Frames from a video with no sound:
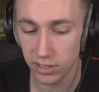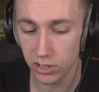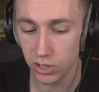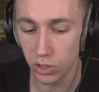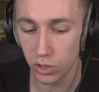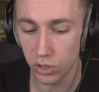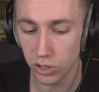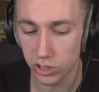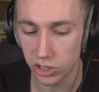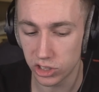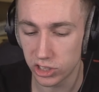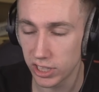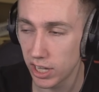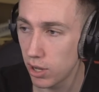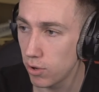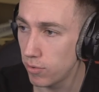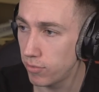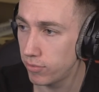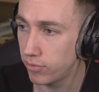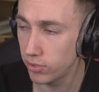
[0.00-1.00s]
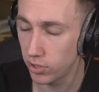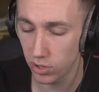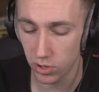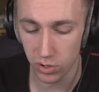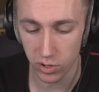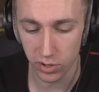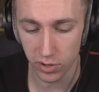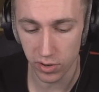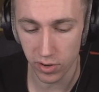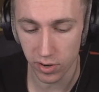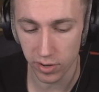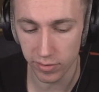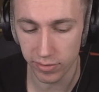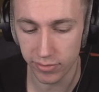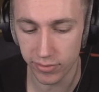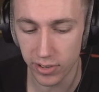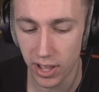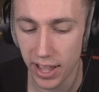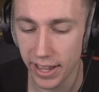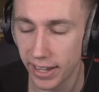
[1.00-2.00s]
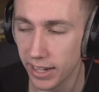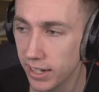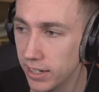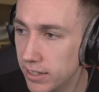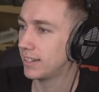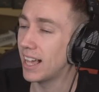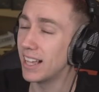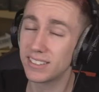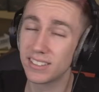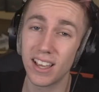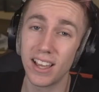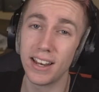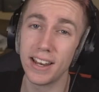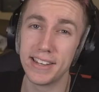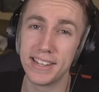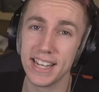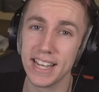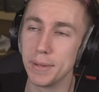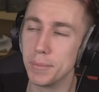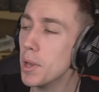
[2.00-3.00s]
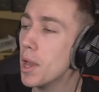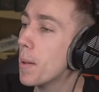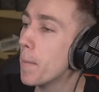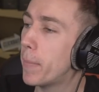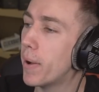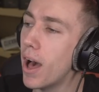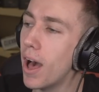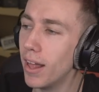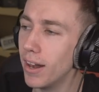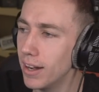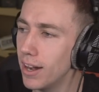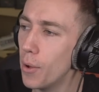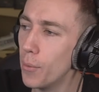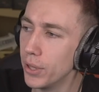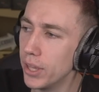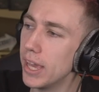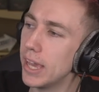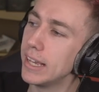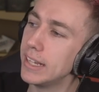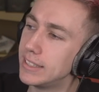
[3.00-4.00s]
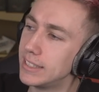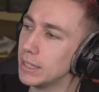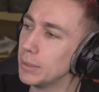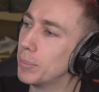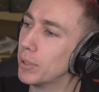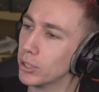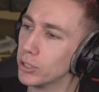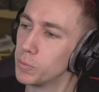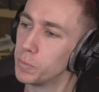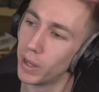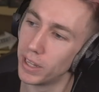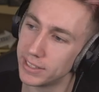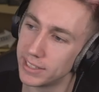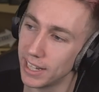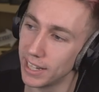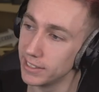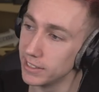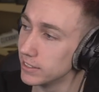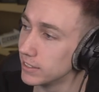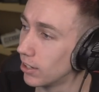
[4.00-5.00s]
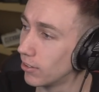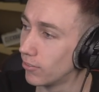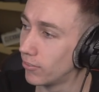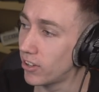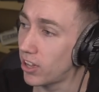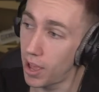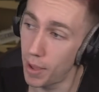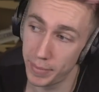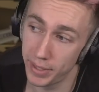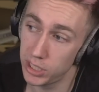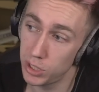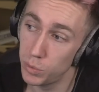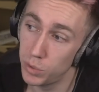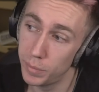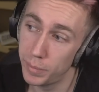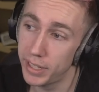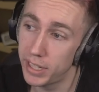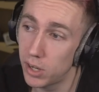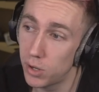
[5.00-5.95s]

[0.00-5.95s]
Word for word: yourself on fire. That's kind of deep, but lower your heating bills by setting yourself on fire. I mean, you wouldn't be